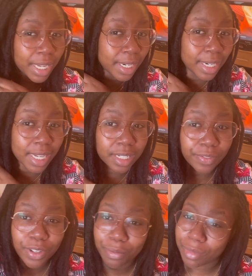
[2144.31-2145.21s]
the next
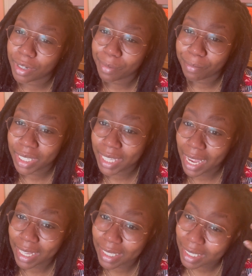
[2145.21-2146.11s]
few
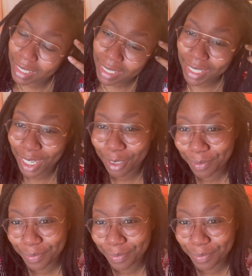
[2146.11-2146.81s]
seconds. So